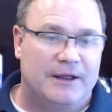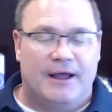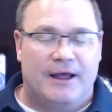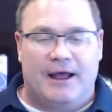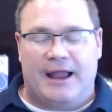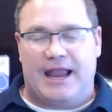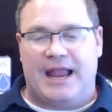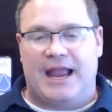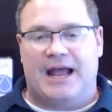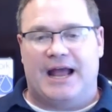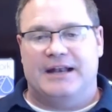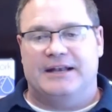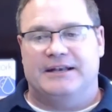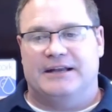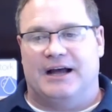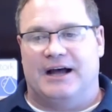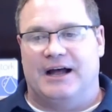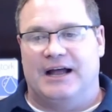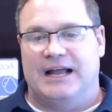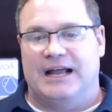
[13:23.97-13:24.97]
and
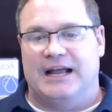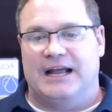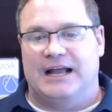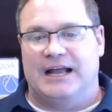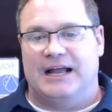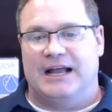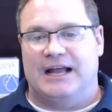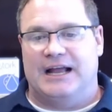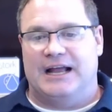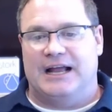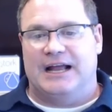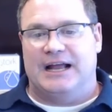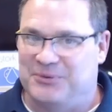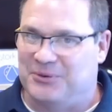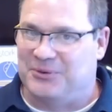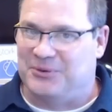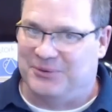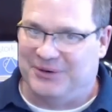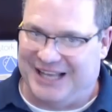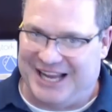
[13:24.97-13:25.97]
it doesn't help
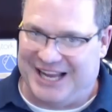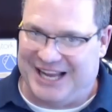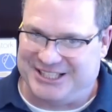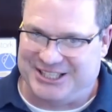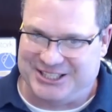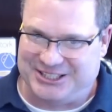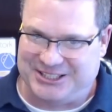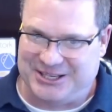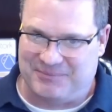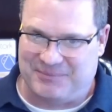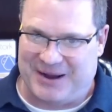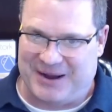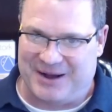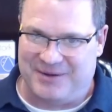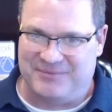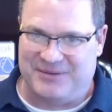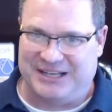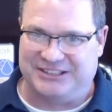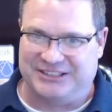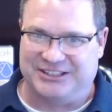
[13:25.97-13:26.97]
the relationship
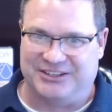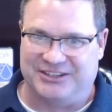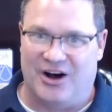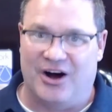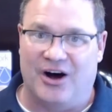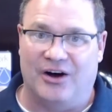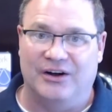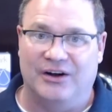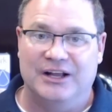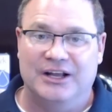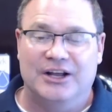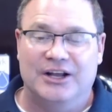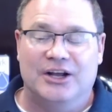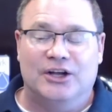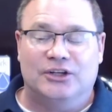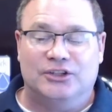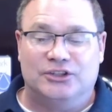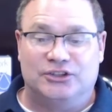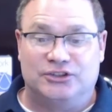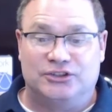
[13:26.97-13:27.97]
out much at all.
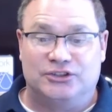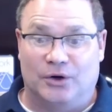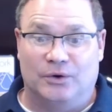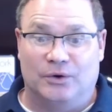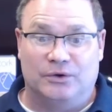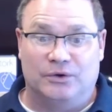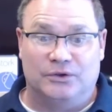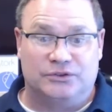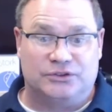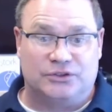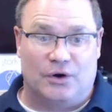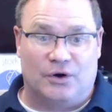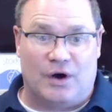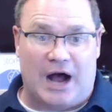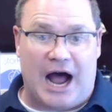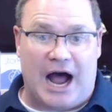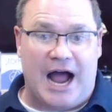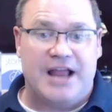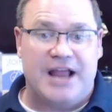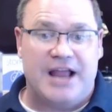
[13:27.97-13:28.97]
So
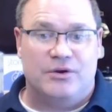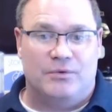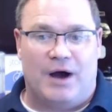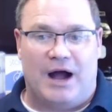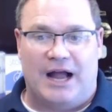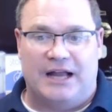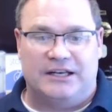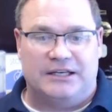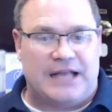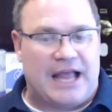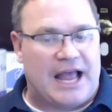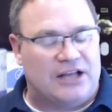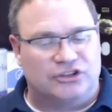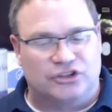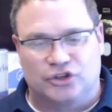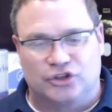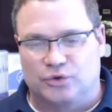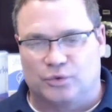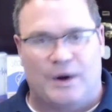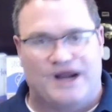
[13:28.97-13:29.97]
IUI
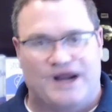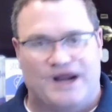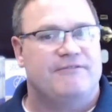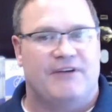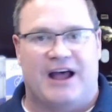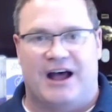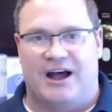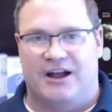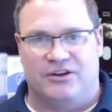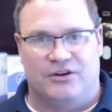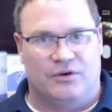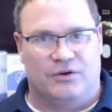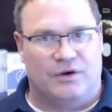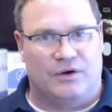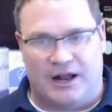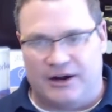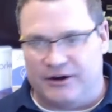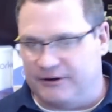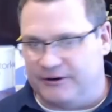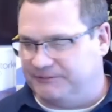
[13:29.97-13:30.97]
has great value
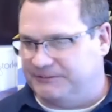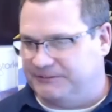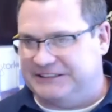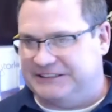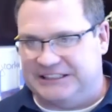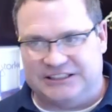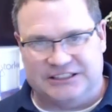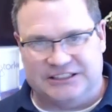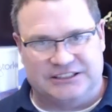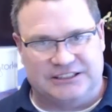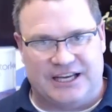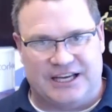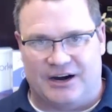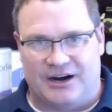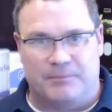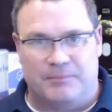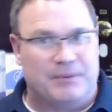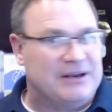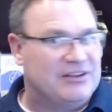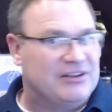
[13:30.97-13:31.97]
under a physician's
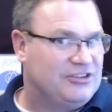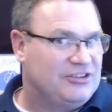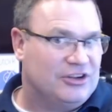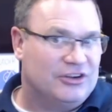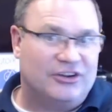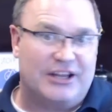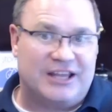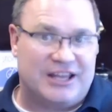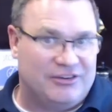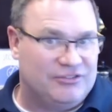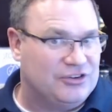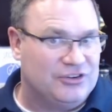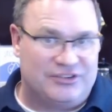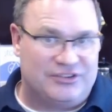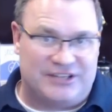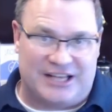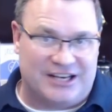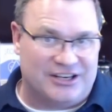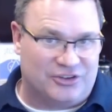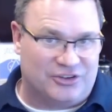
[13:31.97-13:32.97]
care, but still gives you
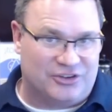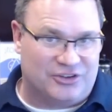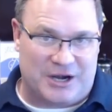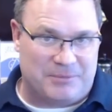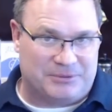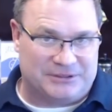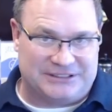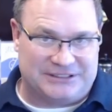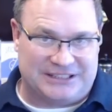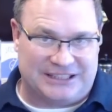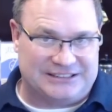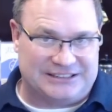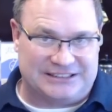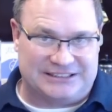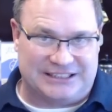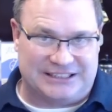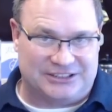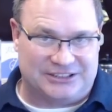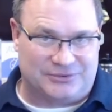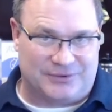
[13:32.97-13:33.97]
10 to 20%
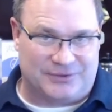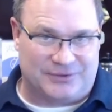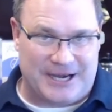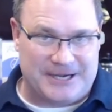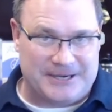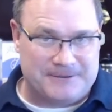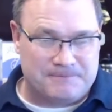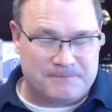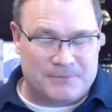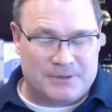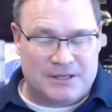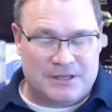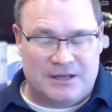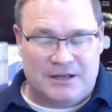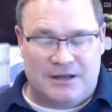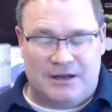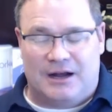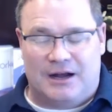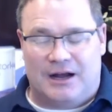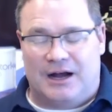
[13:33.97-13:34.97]
success rate. Right.
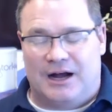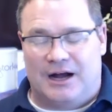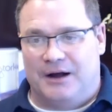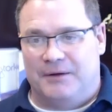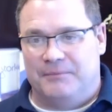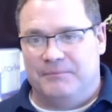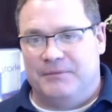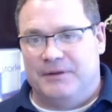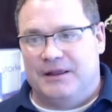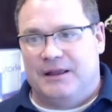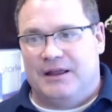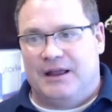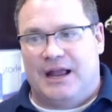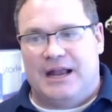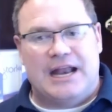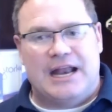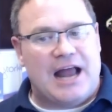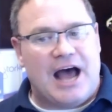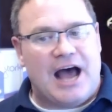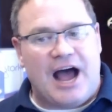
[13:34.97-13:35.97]
And
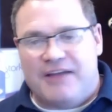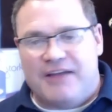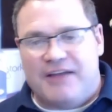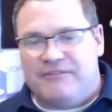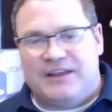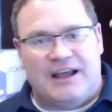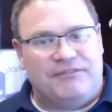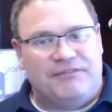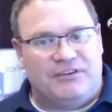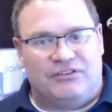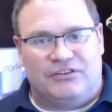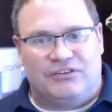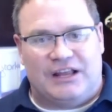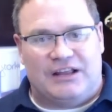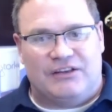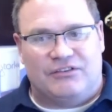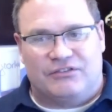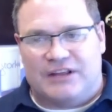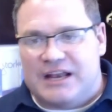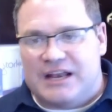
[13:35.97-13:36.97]
then IVF
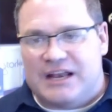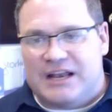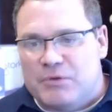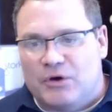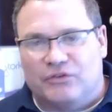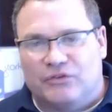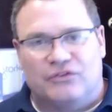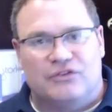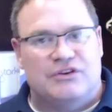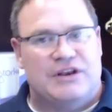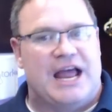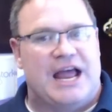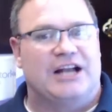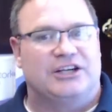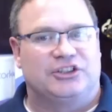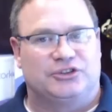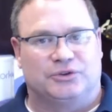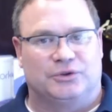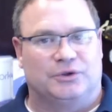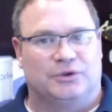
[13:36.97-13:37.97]
is the most
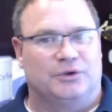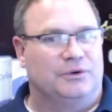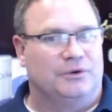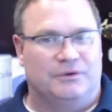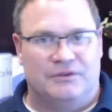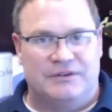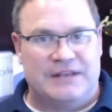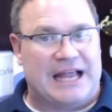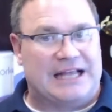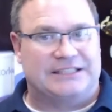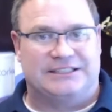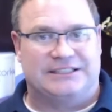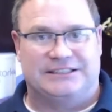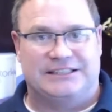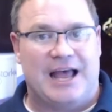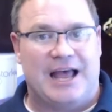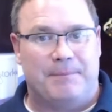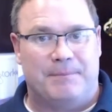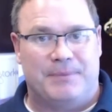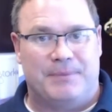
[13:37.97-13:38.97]
natural next
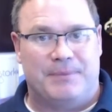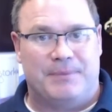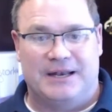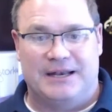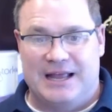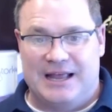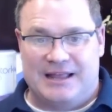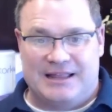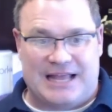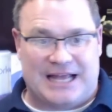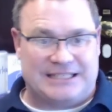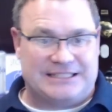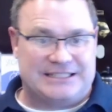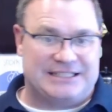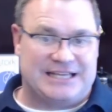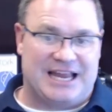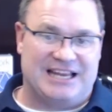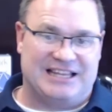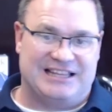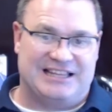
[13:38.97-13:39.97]
step, and that's
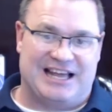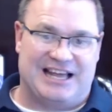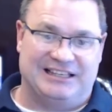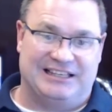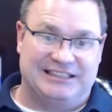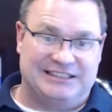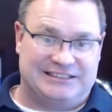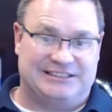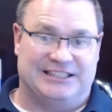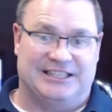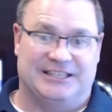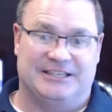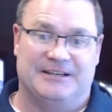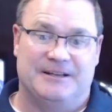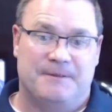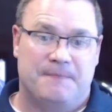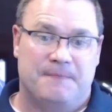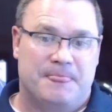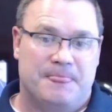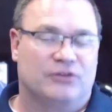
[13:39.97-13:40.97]
saying that, listen,
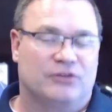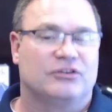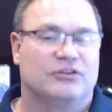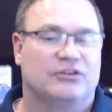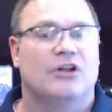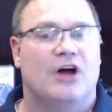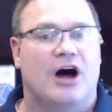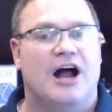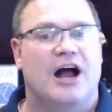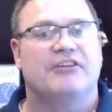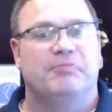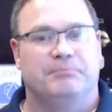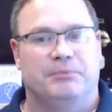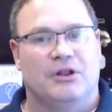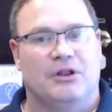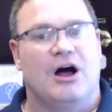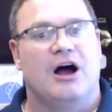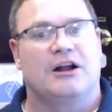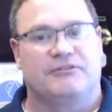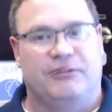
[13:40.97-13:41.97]
there's a lot of
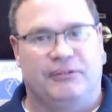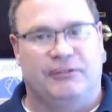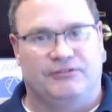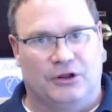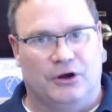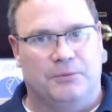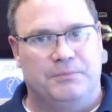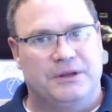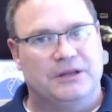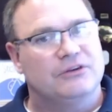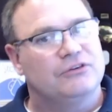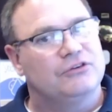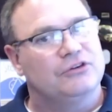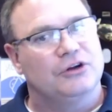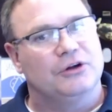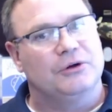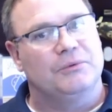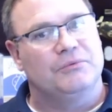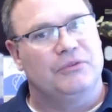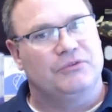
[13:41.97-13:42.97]
blocked fallopian
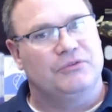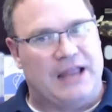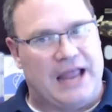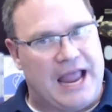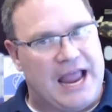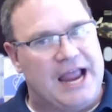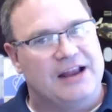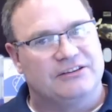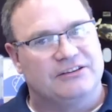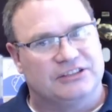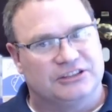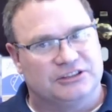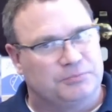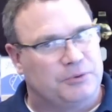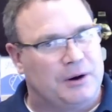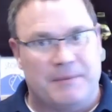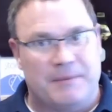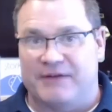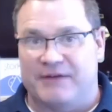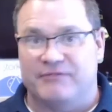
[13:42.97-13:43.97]
tubes. The eggs and
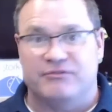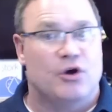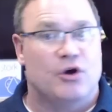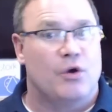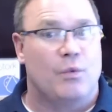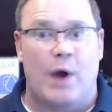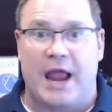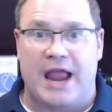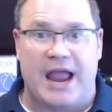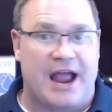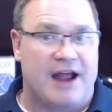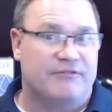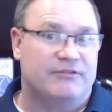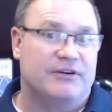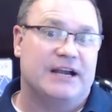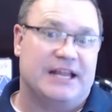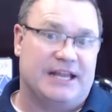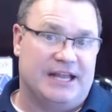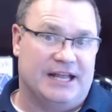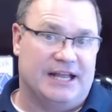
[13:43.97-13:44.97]
sperm have no way
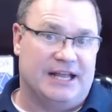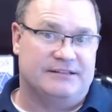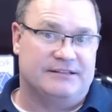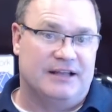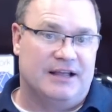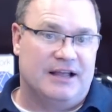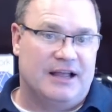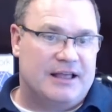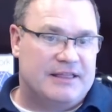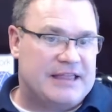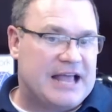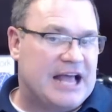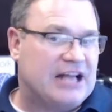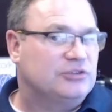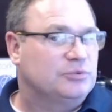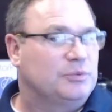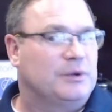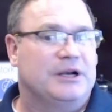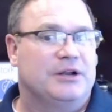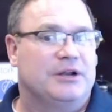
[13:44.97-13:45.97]
ever to hit.
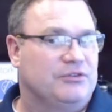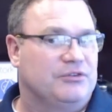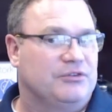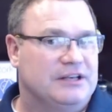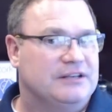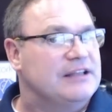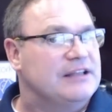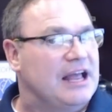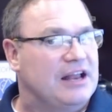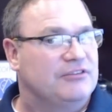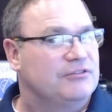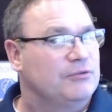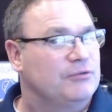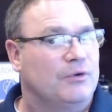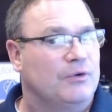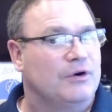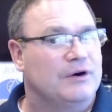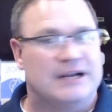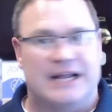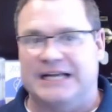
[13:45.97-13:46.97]
That's what it was intended
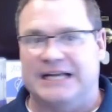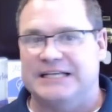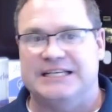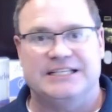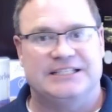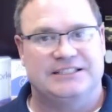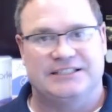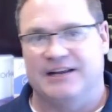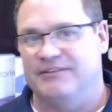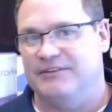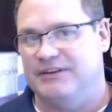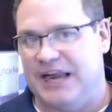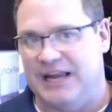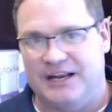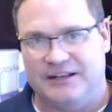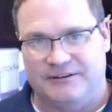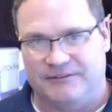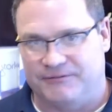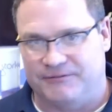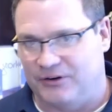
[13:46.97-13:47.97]
for.
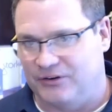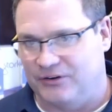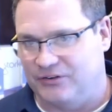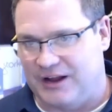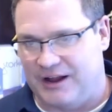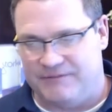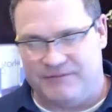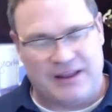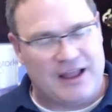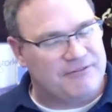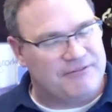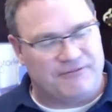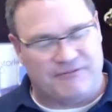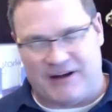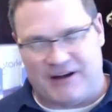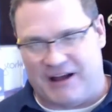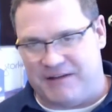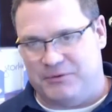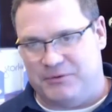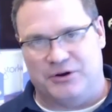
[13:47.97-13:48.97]
1978, but yeah,
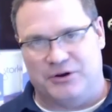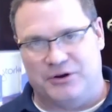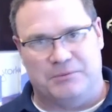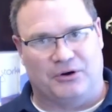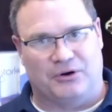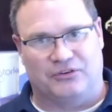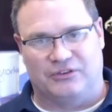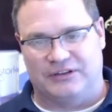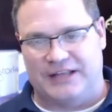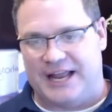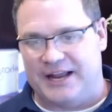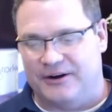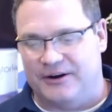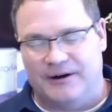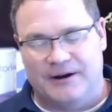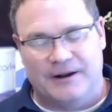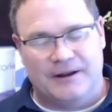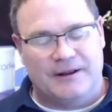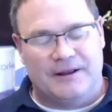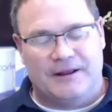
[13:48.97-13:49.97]
5 million births
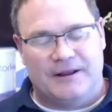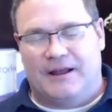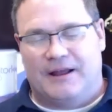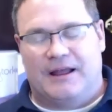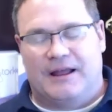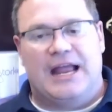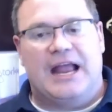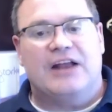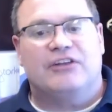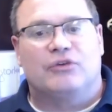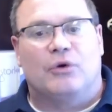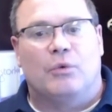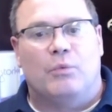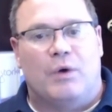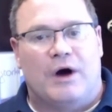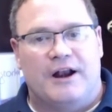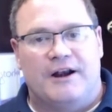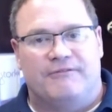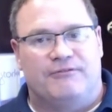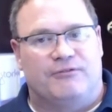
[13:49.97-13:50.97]
later. It's a
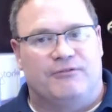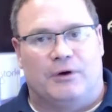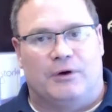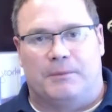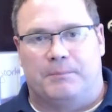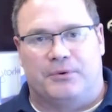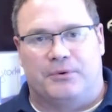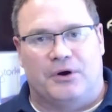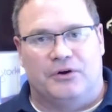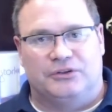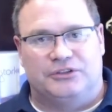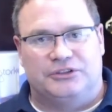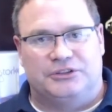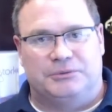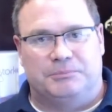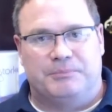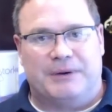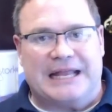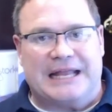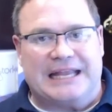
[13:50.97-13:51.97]
wonderful approach,
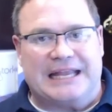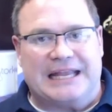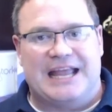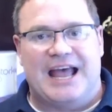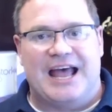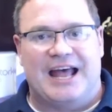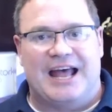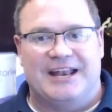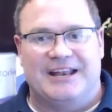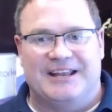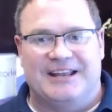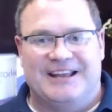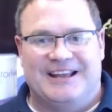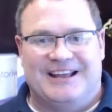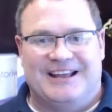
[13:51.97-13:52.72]
but again,